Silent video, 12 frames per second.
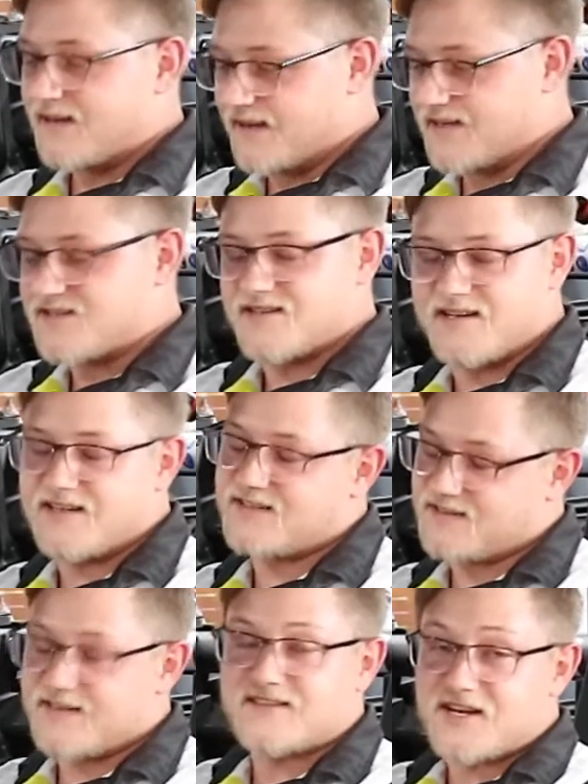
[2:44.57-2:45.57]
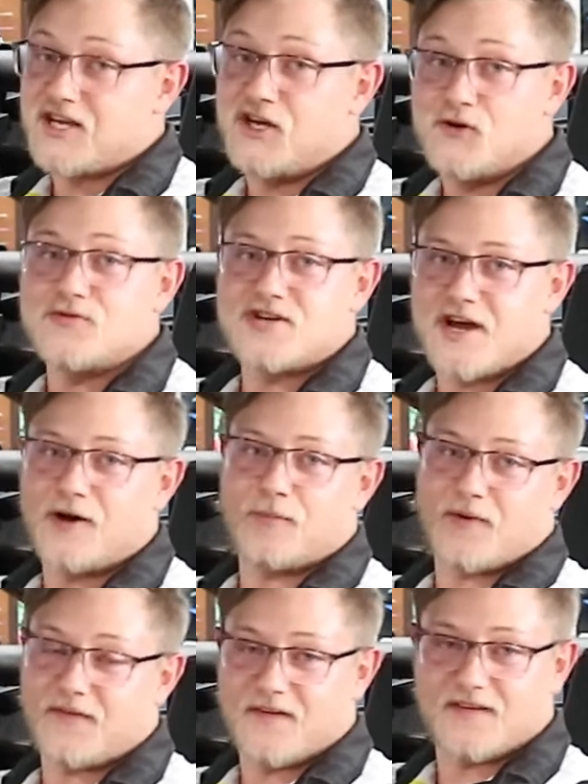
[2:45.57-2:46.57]
It's a huge
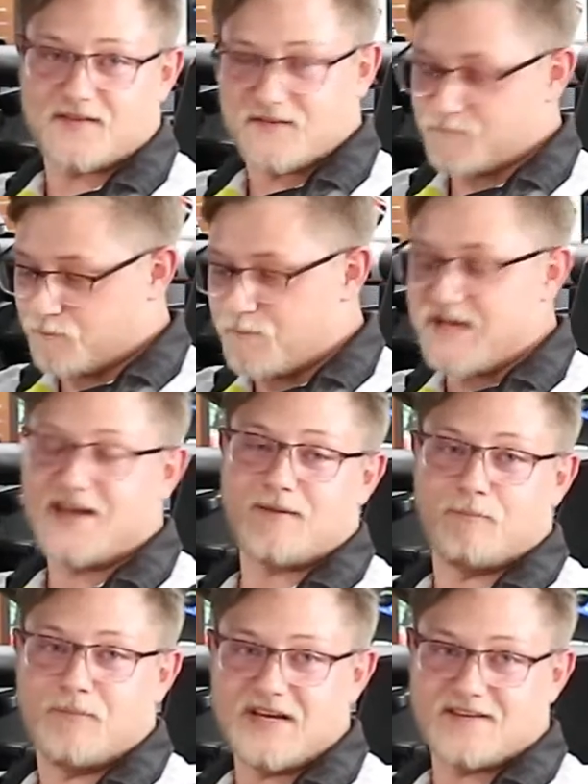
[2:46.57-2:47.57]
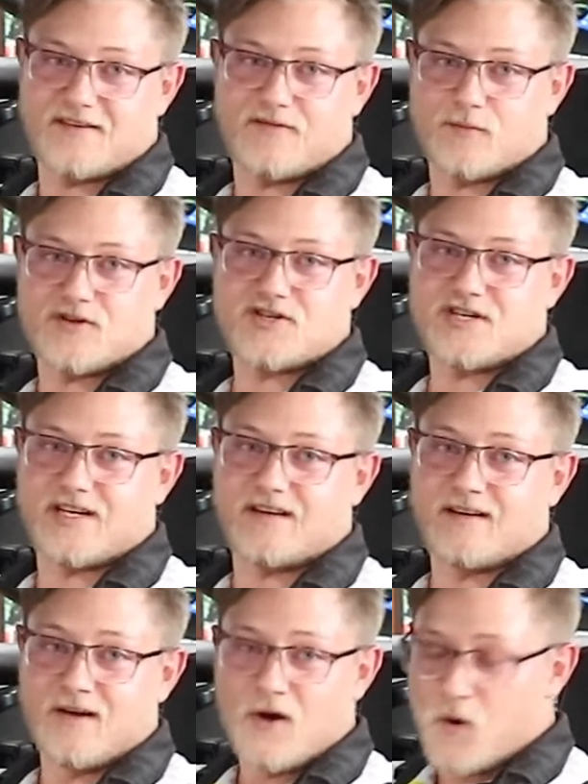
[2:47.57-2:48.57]
help on this big beast of a machine.
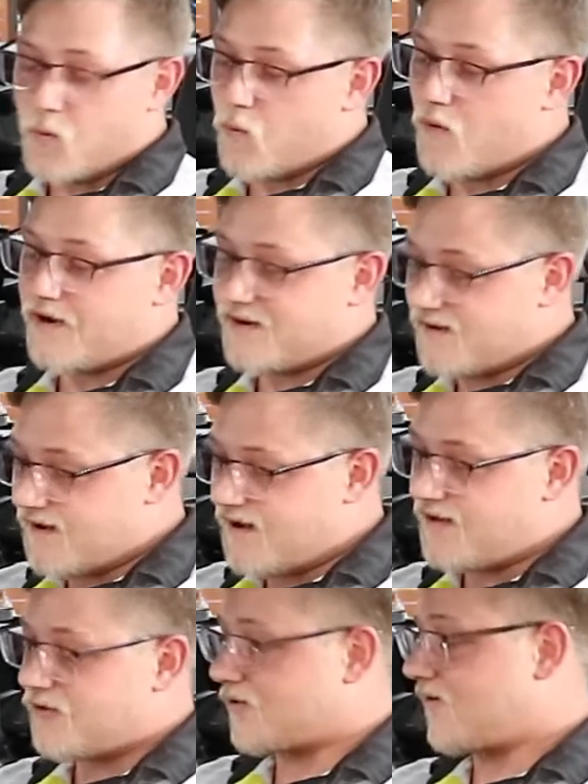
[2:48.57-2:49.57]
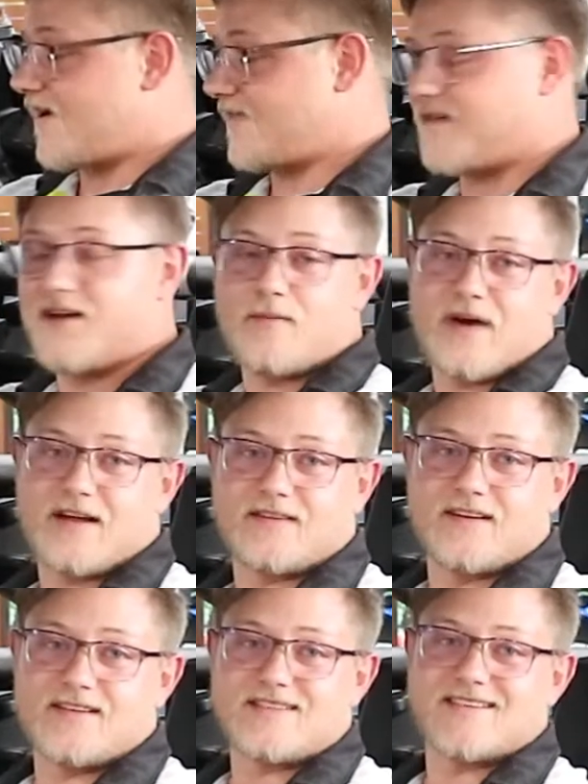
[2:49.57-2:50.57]
One other great thing about
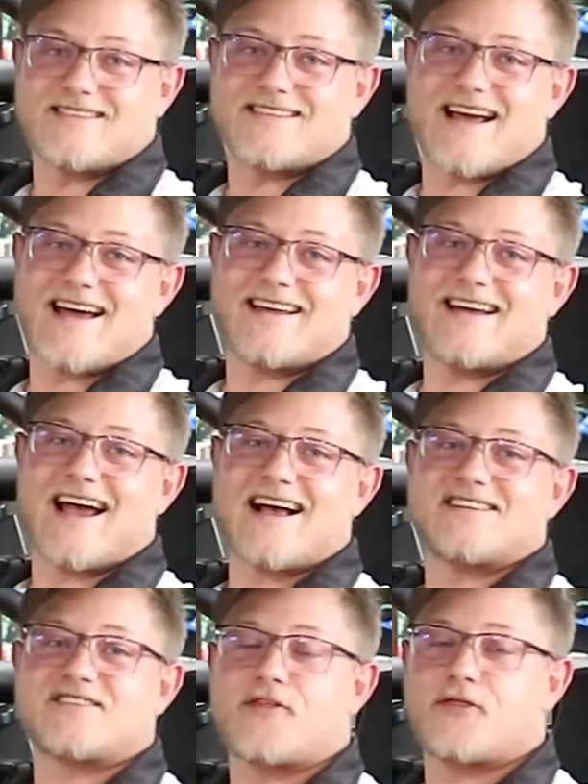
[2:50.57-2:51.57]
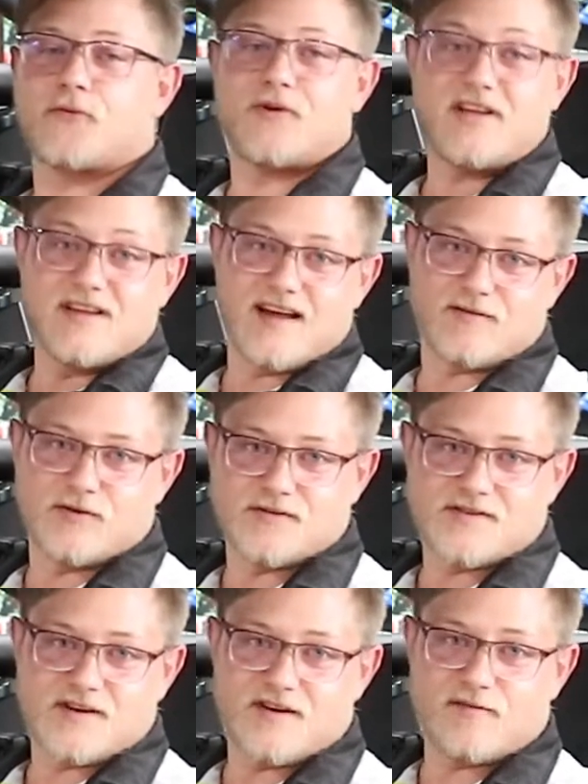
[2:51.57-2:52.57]
this is that it has 3
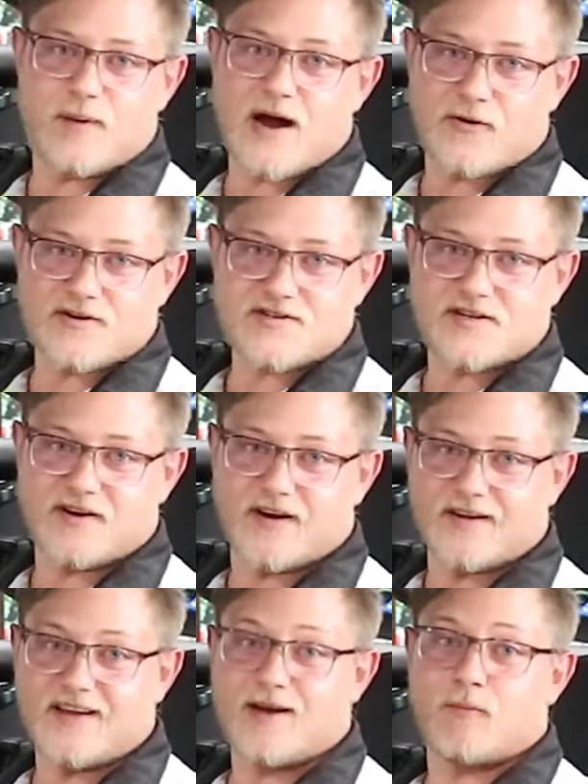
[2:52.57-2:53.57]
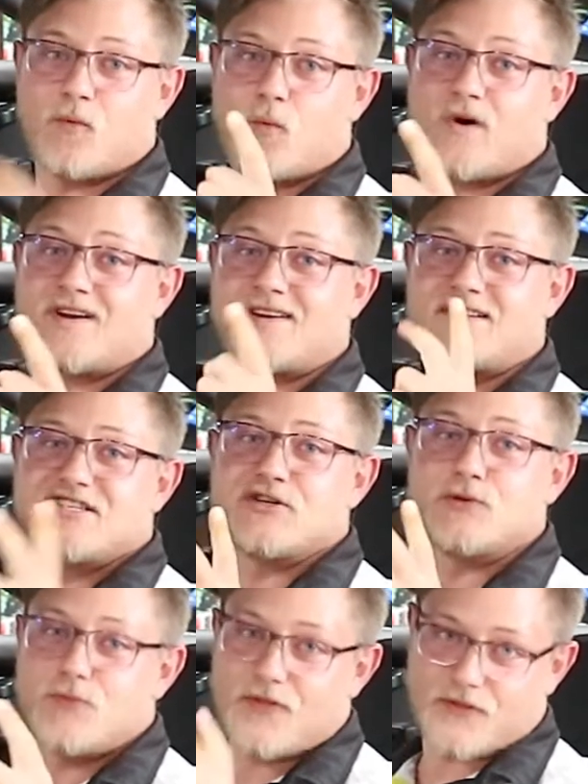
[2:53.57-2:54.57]
levels of power steering. Yep, 1,
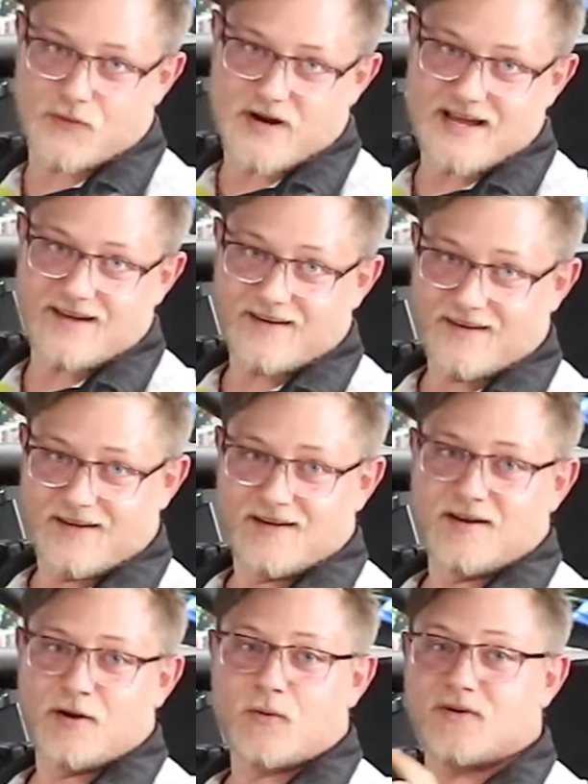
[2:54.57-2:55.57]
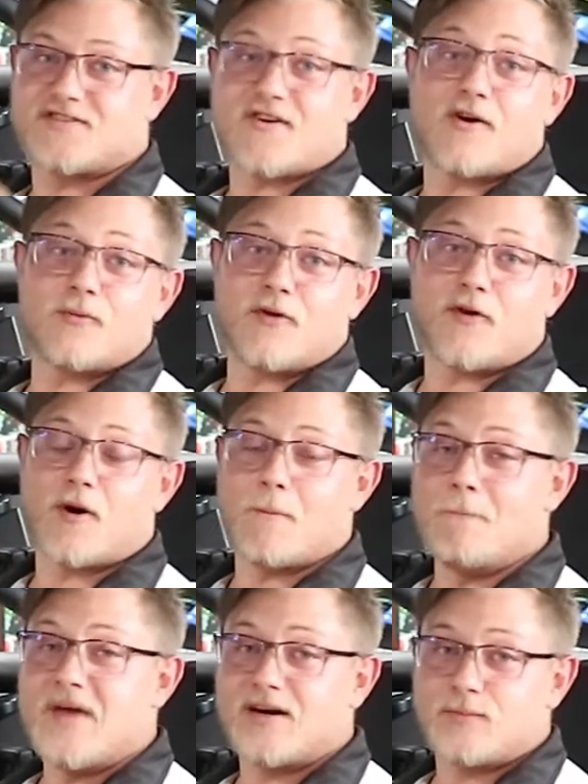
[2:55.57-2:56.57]
2, 3. We're starting with our
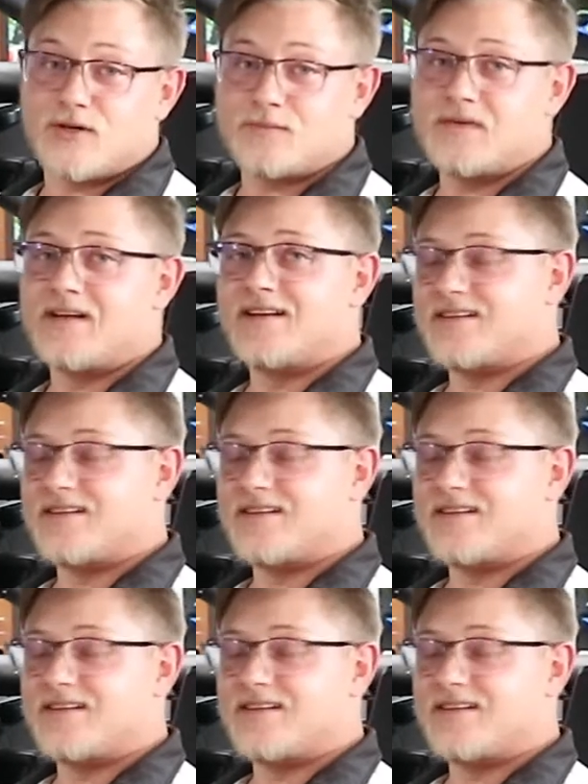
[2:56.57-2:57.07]
minimum.